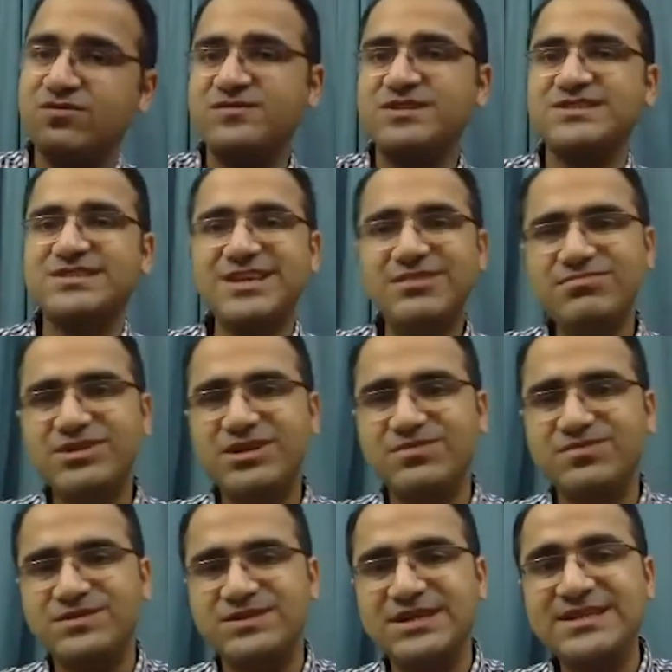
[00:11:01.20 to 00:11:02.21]
of the
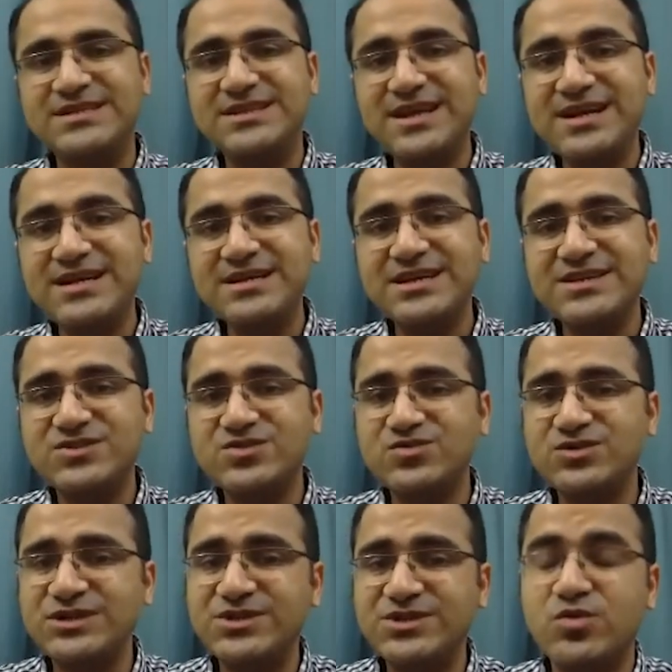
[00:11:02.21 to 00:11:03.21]
symptoms. In that case, you
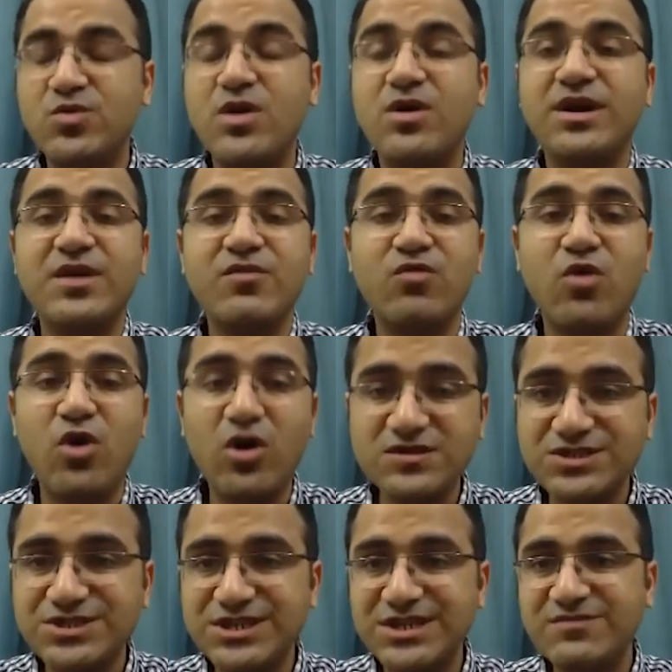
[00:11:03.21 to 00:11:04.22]
need to give
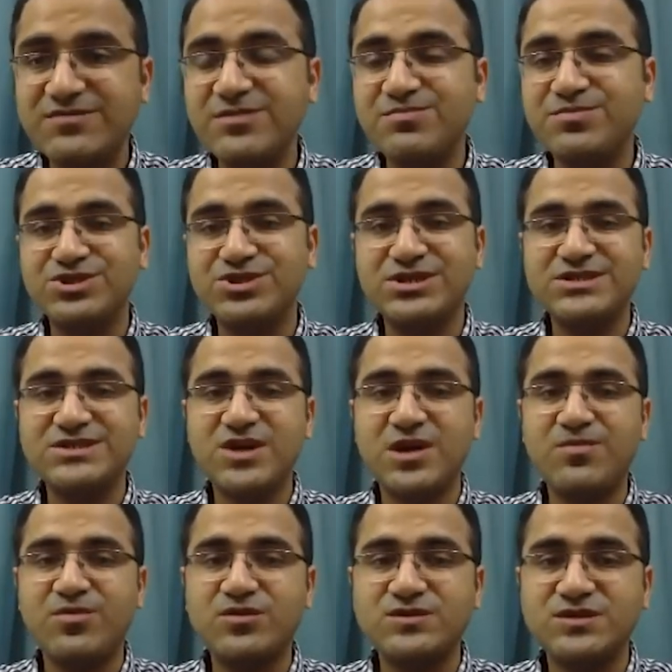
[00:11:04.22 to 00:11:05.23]
oxygen if the patient is
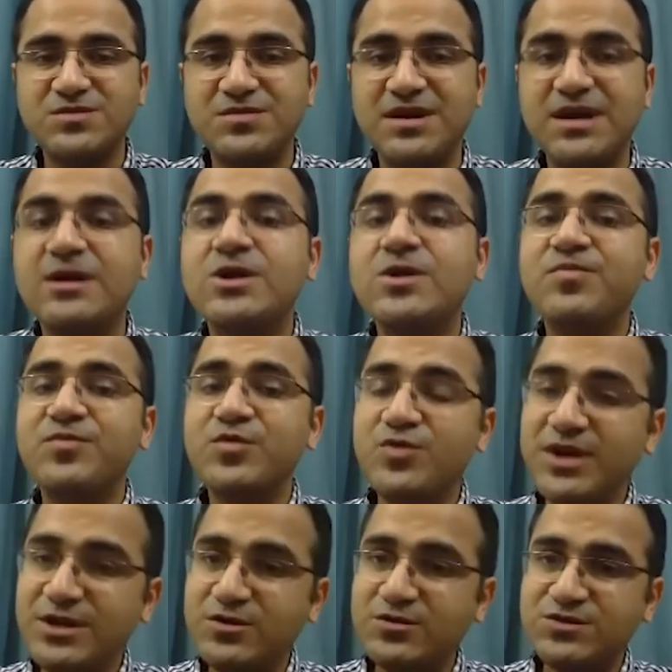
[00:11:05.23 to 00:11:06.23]
hypoxemic. You
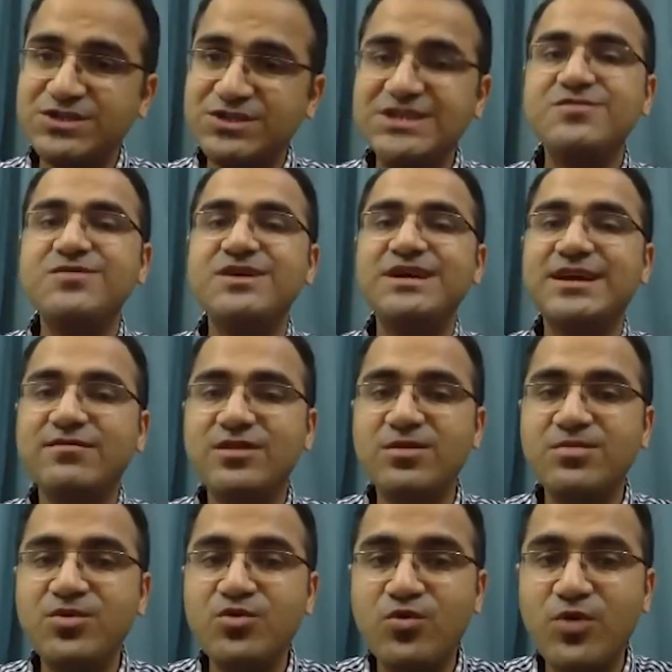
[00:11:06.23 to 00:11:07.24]
need to straight away give the
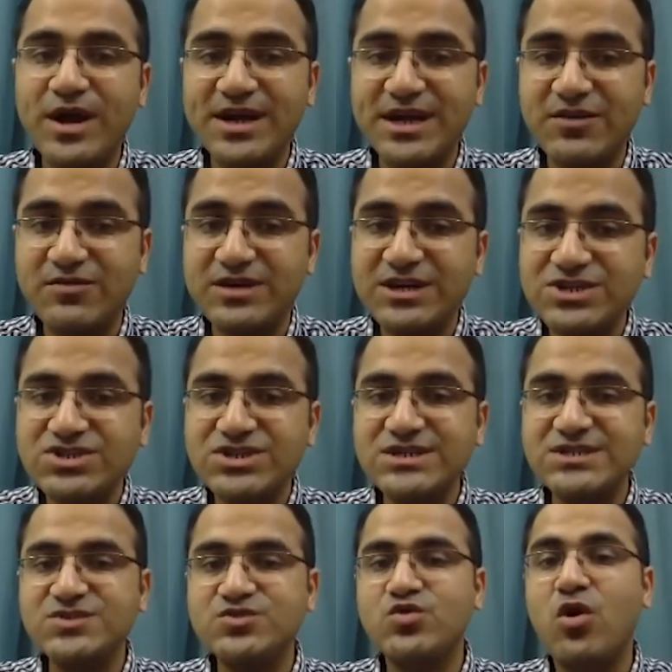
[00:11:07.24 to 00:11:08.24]
mucoactive
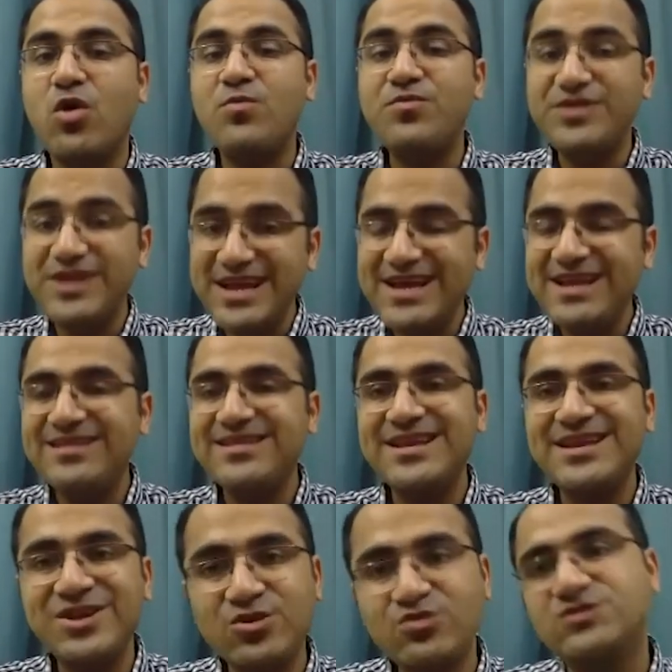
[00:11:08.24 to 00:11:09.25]
agents. You obtain the
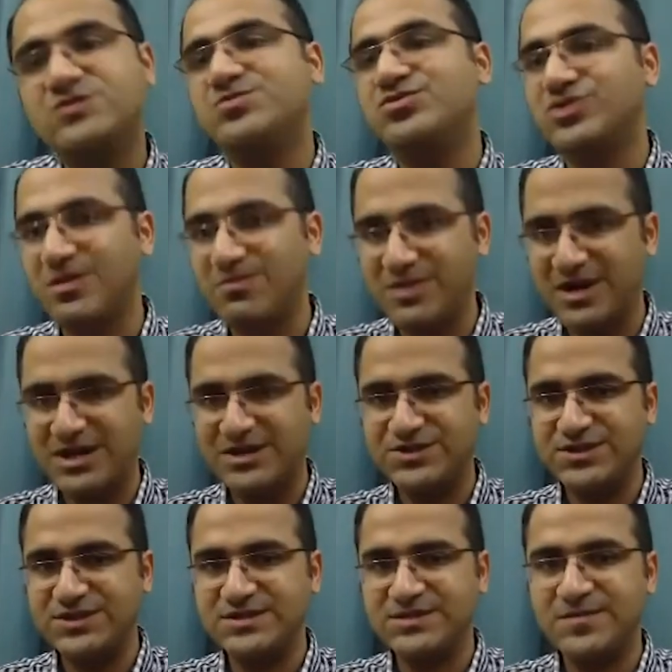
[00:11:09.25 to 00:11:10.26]
new sputum
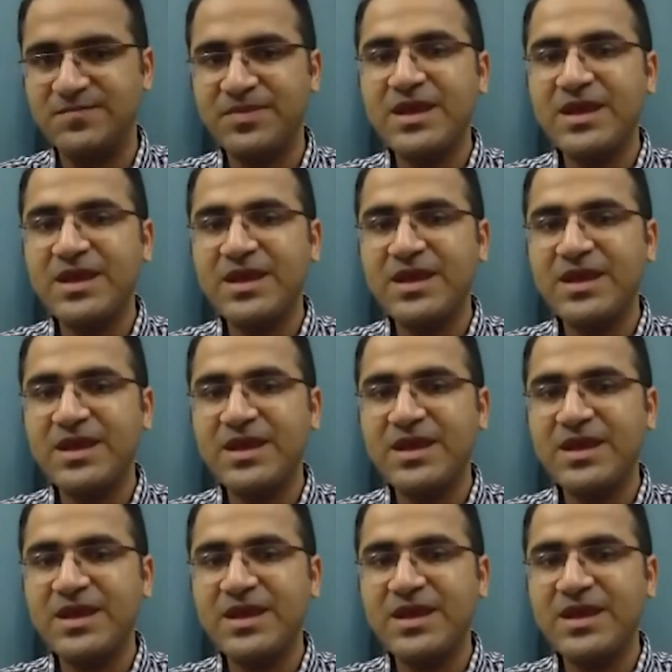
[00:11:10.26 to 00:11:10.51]
cultures.